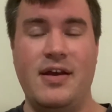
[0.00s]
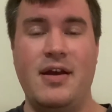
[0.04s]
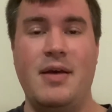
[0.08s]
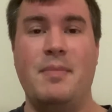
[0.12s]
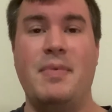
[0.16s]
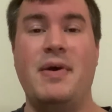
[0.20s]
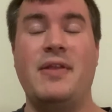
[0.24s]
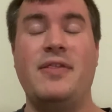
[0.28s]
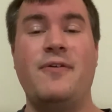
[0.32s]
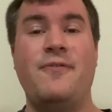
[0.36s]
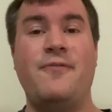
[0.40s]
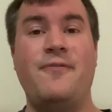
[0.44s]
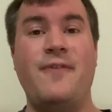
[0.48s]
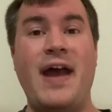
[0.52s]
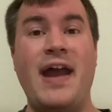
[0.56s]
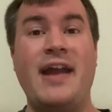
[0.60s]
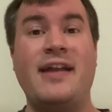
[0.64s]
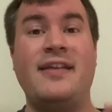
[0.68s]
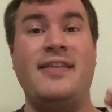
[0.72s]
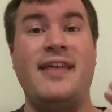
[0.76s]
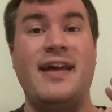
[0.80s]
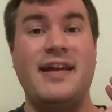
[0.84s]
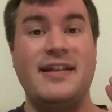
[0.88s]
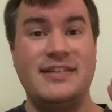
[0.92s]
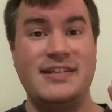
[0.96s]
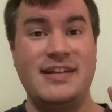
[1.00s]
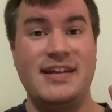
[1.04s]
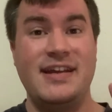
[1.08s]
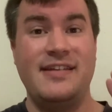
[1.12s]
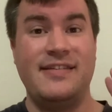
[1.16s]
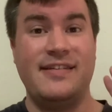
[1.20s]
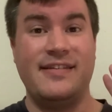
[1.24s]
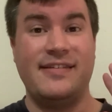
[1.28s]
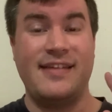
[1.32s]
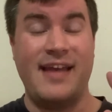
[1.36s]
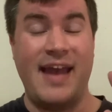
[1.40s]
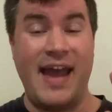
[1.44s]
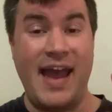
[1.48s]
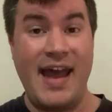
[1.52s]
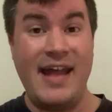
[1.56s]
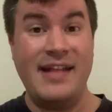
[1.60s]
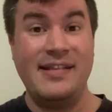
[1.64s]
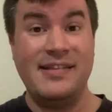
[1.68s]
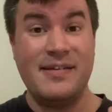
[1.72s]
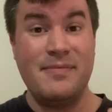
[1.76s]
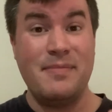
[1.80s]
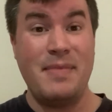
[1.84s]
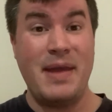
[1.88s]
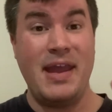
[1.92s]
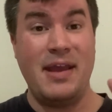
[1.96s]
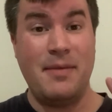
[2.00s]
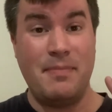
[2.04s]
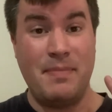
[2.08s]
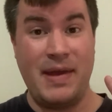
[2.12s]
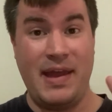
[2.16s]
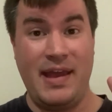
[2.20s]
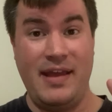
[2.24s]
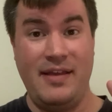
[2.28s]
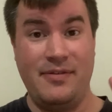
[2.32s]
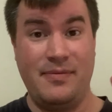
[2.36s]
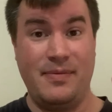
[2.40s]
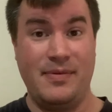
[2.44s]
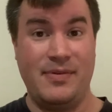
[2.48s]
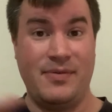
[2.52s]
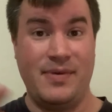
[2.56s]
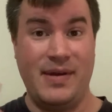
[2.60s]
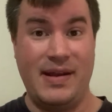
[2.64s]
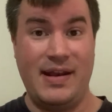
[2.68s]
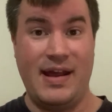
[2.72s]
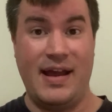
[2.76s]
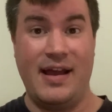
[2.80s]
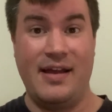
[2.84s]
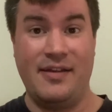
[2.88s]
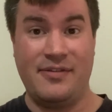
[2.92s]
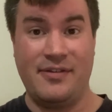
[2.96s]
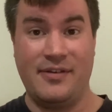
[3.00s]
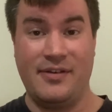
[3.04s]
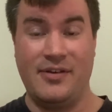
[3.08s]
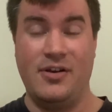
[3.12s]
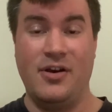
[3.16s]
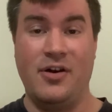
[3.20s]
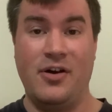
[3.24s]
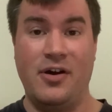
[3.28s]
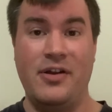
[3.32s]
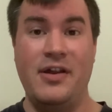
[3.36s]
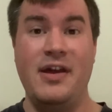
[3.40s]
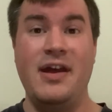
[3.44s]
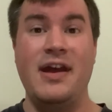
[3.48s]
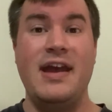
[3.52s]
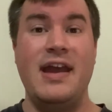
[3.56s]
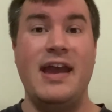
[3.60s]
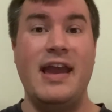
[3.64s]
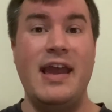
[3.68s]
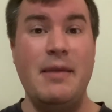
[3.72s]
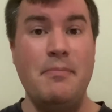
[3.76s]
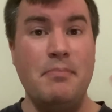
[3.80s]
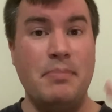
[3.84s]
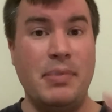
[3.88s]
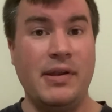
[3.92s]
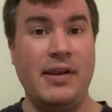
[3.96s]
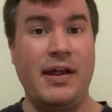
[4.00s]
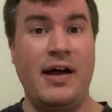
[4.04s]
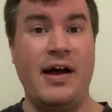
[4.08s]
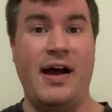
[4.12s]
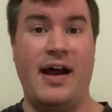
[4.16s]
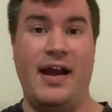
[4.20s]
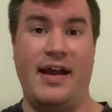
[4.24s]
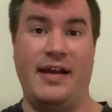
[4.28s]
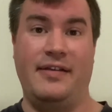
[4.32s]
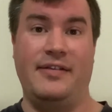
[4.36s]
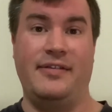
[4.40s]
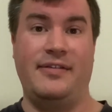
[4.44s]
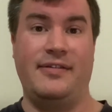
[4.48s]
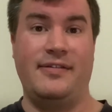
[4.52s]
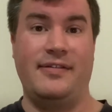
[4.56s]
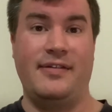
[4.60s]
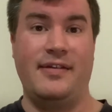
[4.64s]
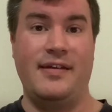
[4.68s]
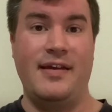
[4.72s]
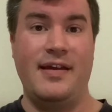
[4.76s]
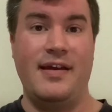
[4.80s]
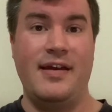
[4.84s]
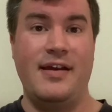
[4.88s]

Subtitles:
But the fact that Jesus had to make peace between us and God implies